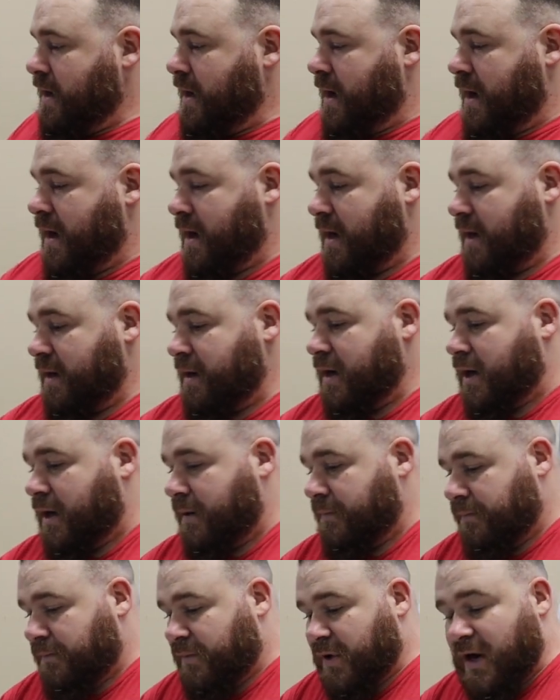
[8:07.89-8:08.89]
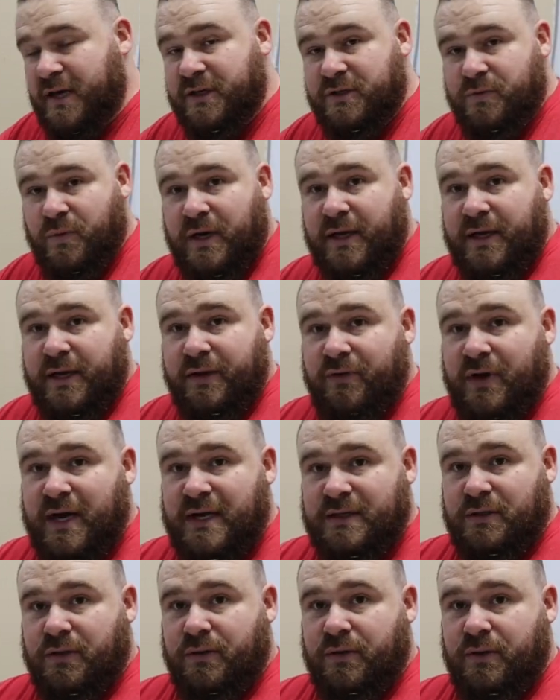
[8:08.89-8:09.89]
And but I just want to give you
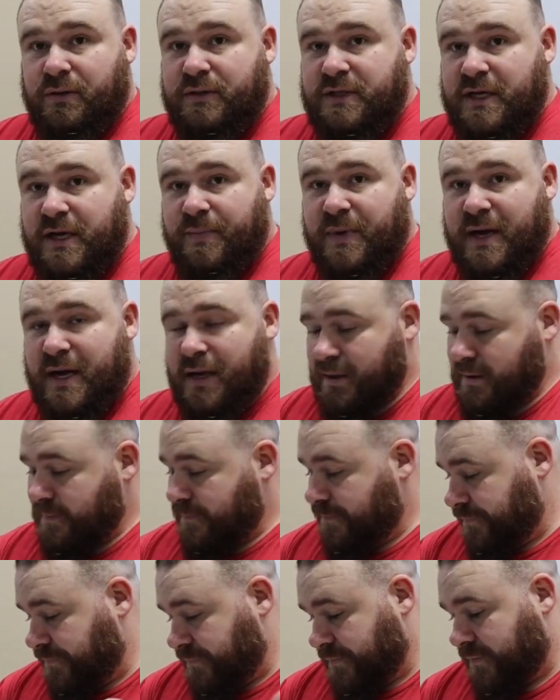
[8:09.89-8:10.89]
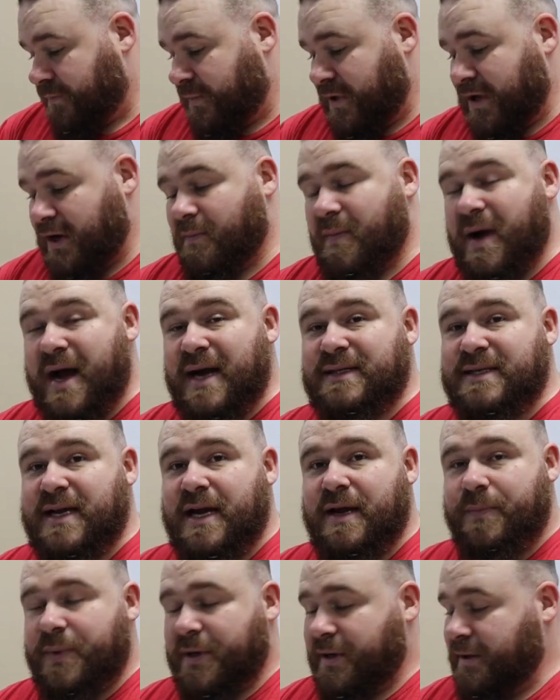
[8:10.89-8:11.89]
guys a little tip on PMI
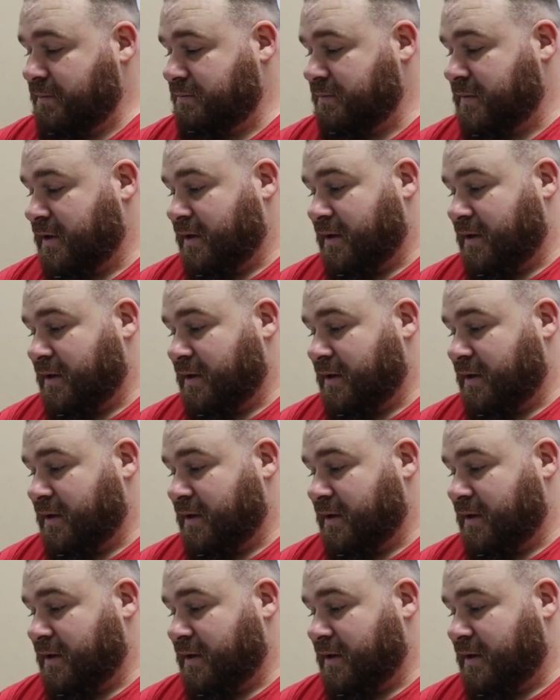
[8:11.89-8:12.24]
tape and